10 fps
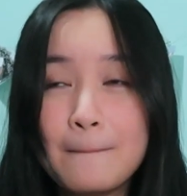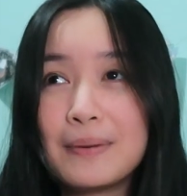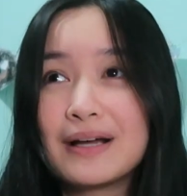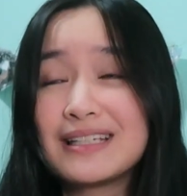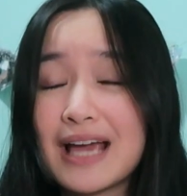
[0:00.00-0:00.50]

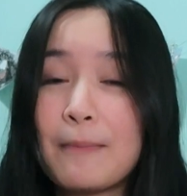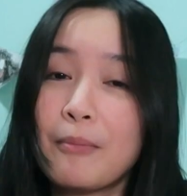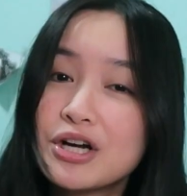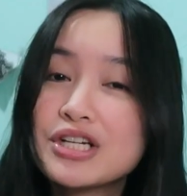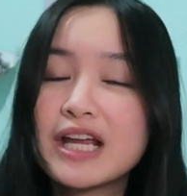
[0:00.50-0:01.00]
But yeah,
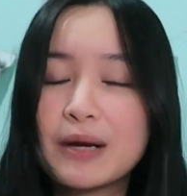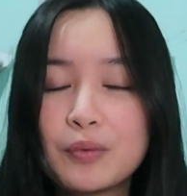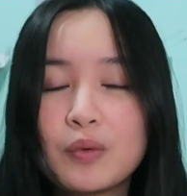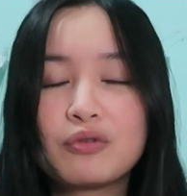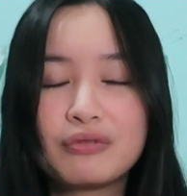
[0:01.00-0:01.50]
March and
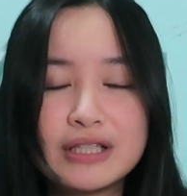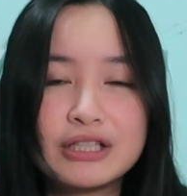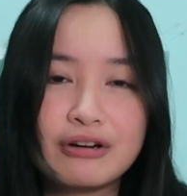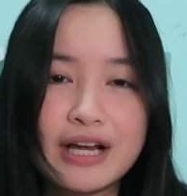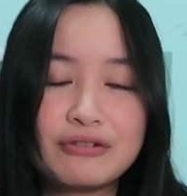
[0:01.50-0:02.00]
April were really
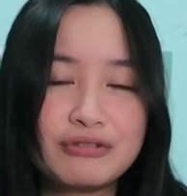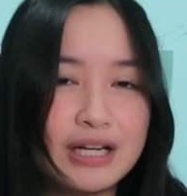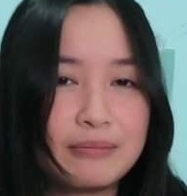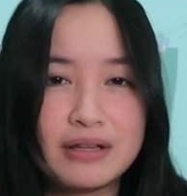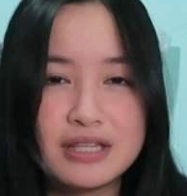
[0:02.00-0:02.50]
great
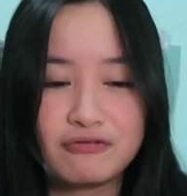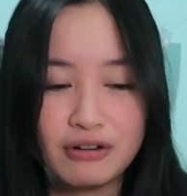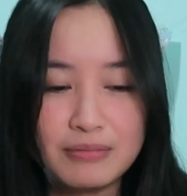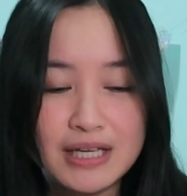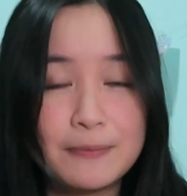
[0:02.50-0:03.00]
reading months
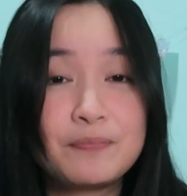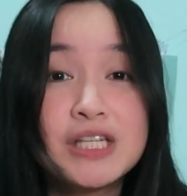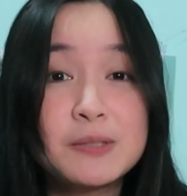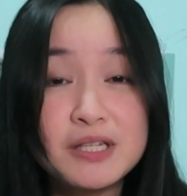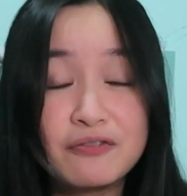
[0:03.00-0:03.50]
for me.
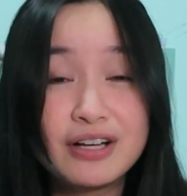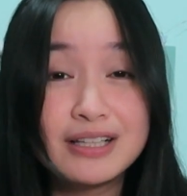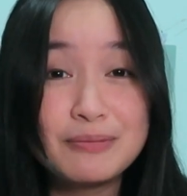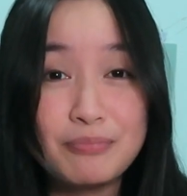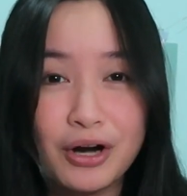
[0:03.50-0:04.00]

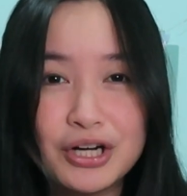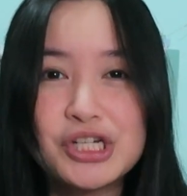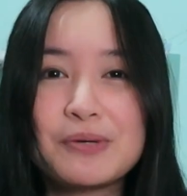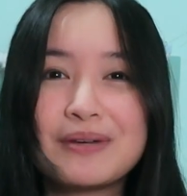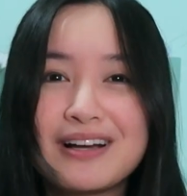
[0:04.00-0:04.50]
Specifically
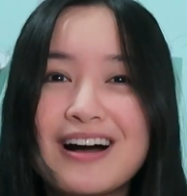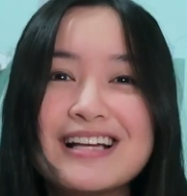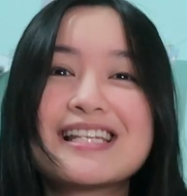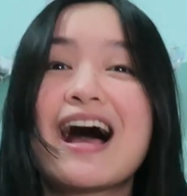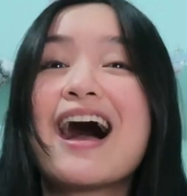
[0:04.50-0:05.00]
March,
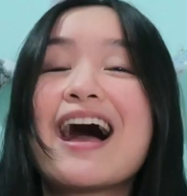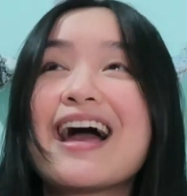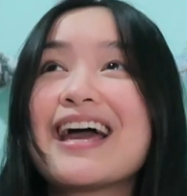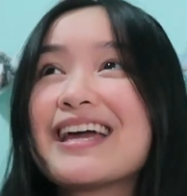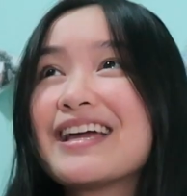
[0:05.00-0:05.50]
because
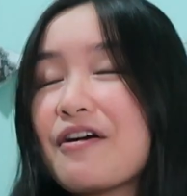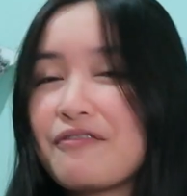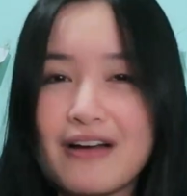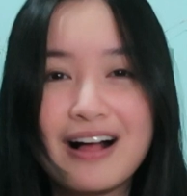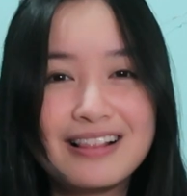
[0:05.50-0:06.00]
I
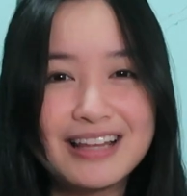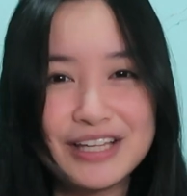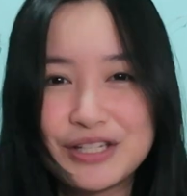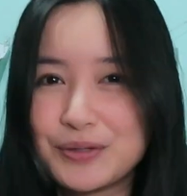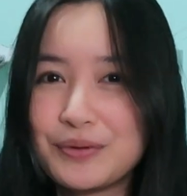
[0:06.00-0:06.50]
fell
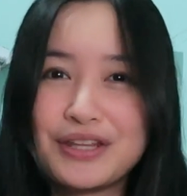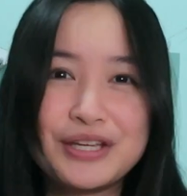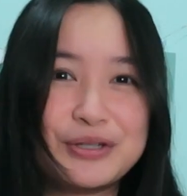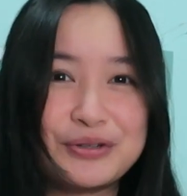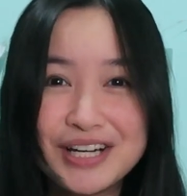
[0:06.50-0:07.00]
into the
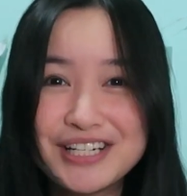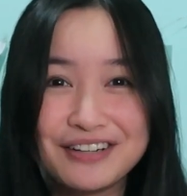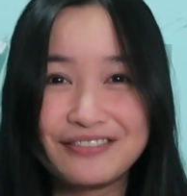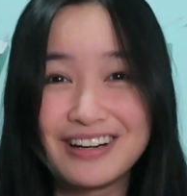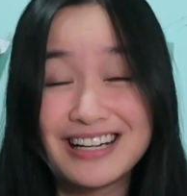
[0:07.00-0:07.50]

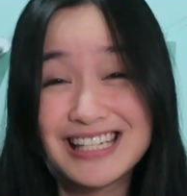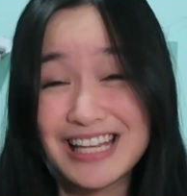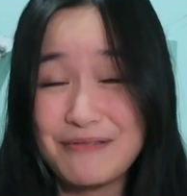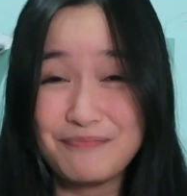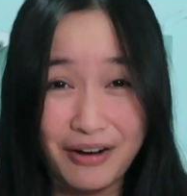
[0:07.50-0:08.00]
Grishaverse
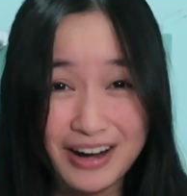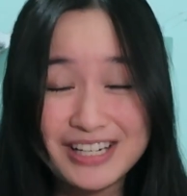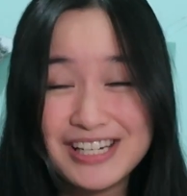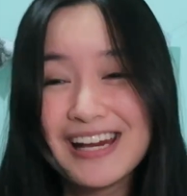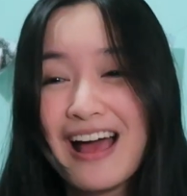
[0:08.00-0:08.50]
in
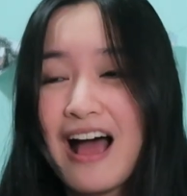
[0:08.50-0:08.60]
March.